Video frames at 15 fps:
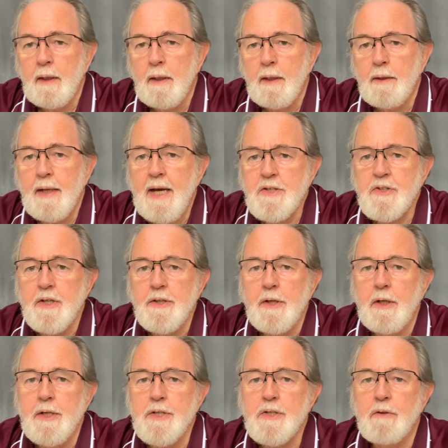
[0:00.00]
Next on the
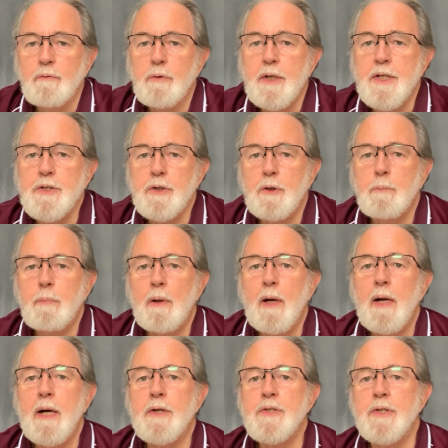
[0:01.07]
list of regional
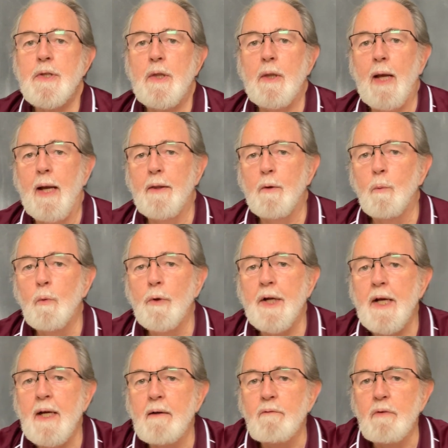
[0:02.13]
parks, and the one I
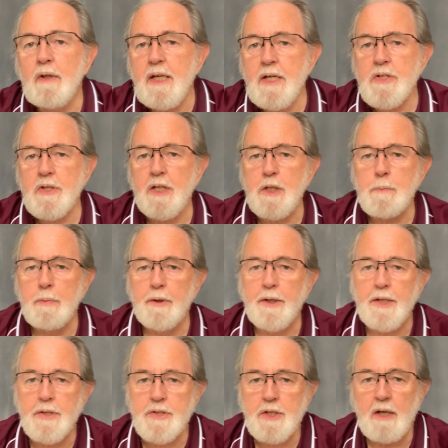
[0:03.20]
have least
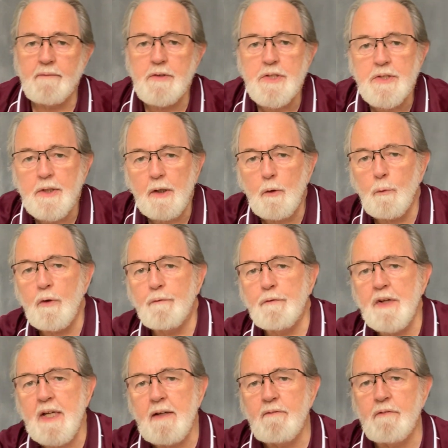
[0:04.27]
experience of, is
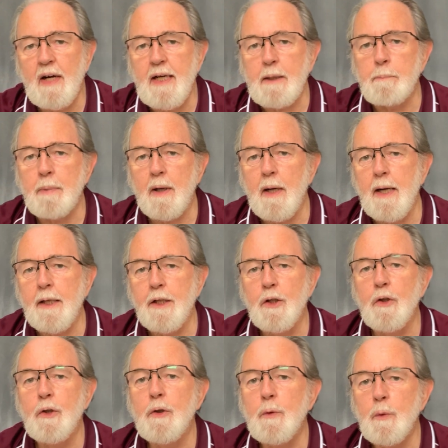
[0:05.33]
Griffeen Valley Park
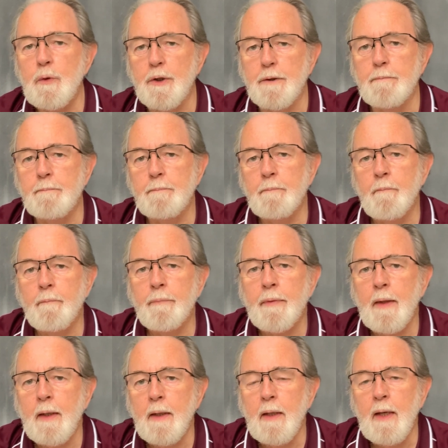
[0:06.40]
in Lucan.
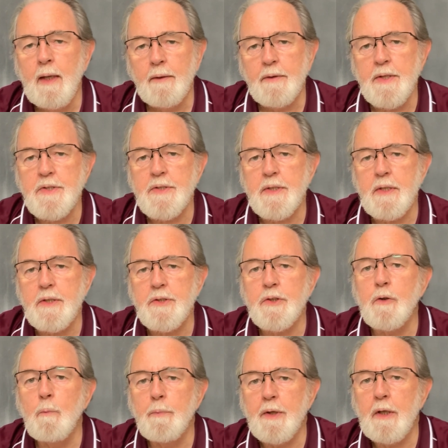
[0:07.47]
This is
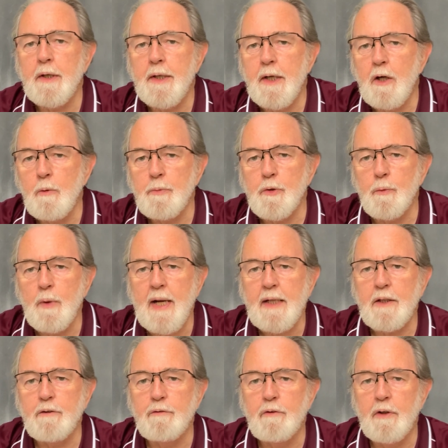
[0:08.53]
something I hope to
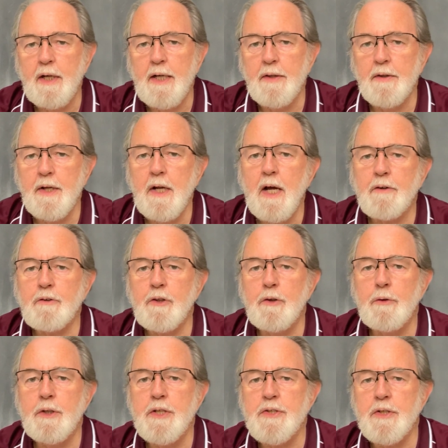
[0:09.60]
rectify in the not too
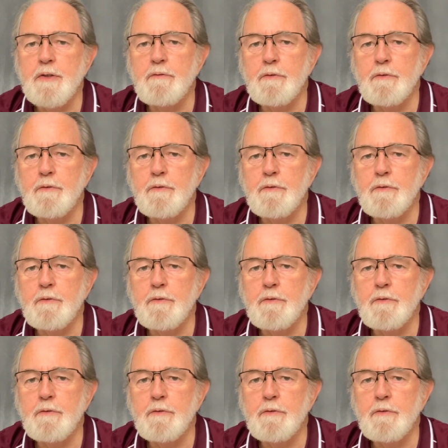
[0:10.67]
distant